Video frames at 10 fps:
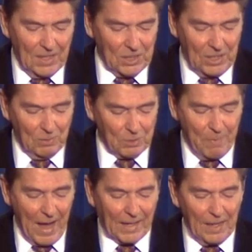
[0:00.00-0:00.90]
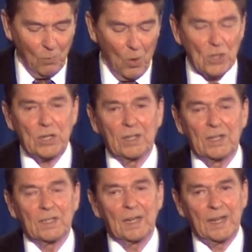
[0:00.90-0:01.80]
she was back in
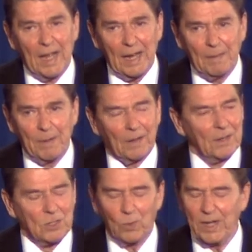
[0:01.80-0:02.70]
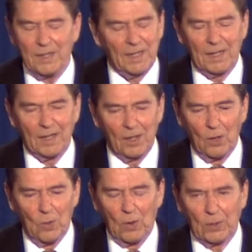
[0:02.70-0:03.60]
Washington today because we didn't
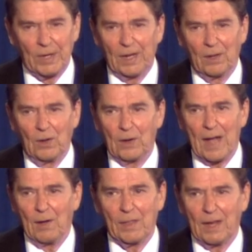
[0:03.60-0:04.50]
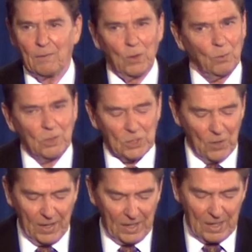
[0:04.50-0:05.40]
know all day long how that vote was
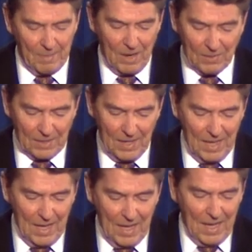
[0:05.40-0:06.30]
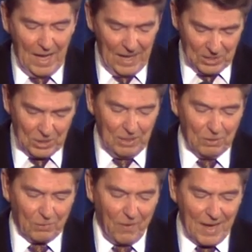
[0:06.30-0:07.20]
going to come out, and she
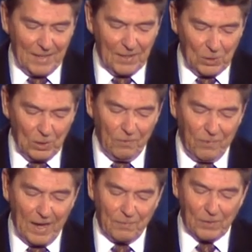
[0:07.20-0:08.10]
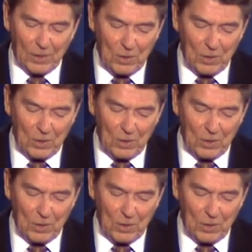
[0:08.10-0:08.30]
was fighting the good fight for the